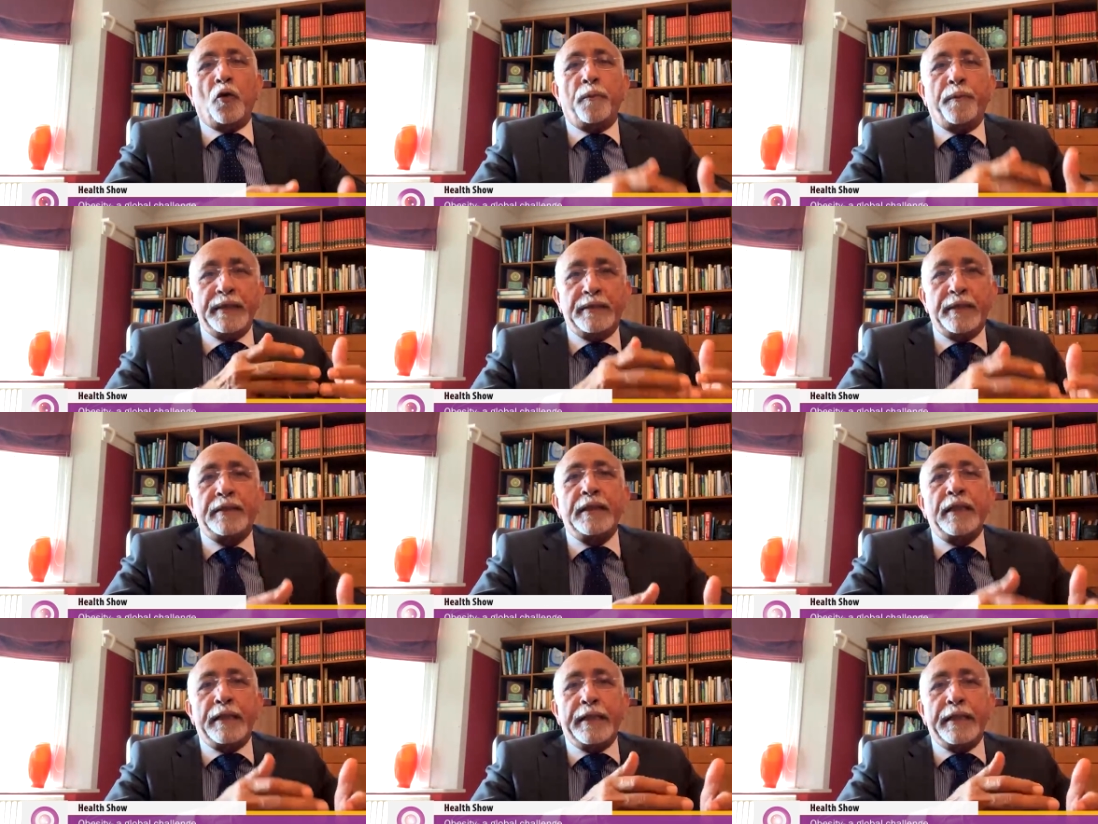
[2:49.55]

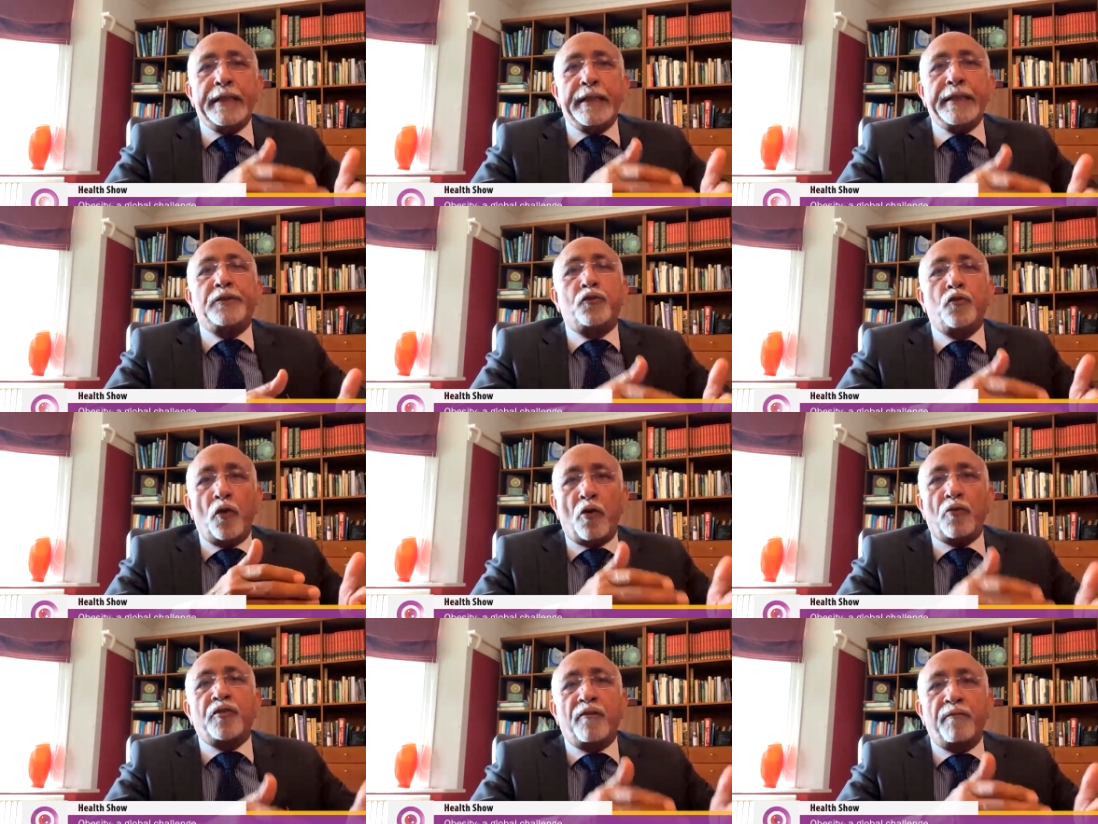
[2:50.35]
Obesity leads to
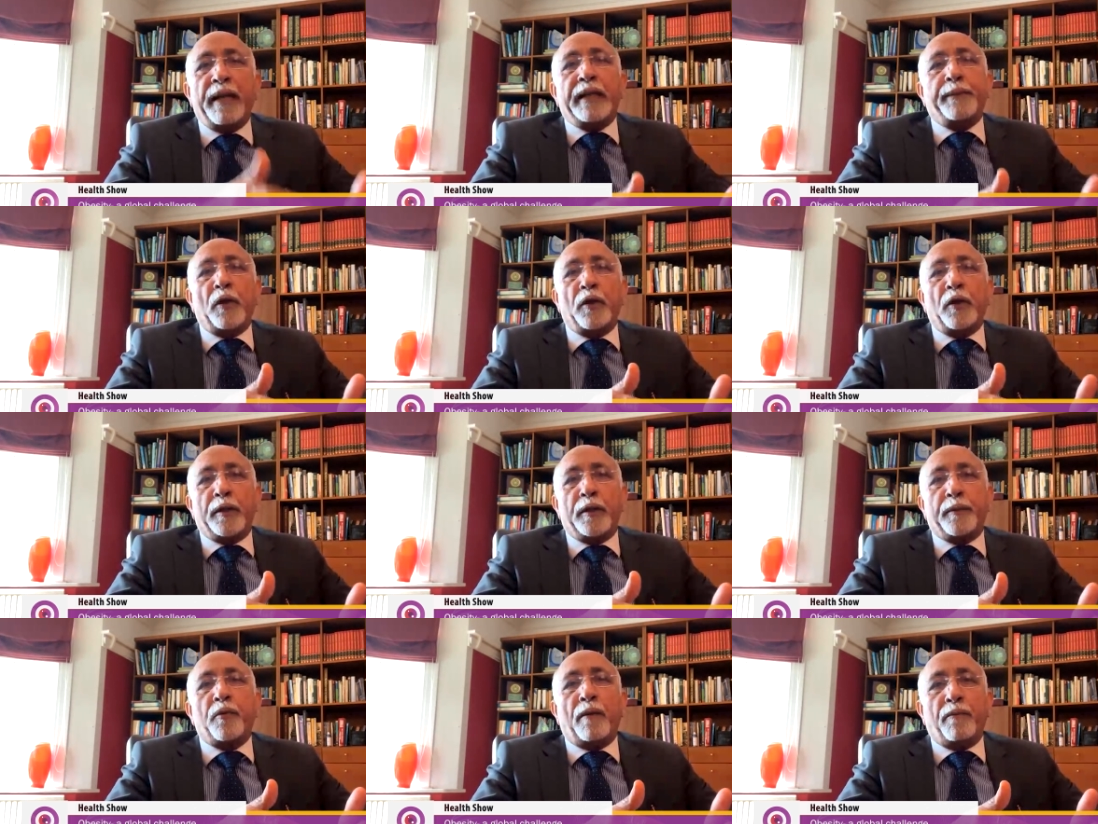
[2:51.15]
lots of
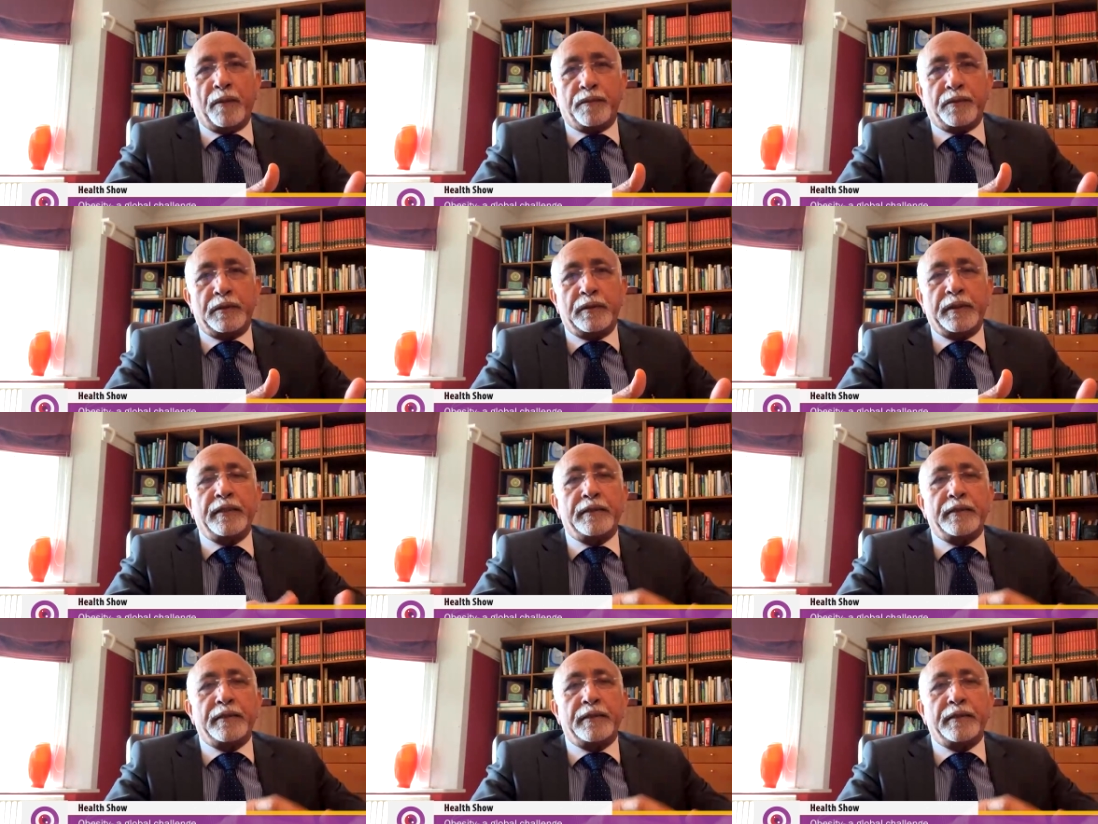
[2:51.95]
metabolic problems.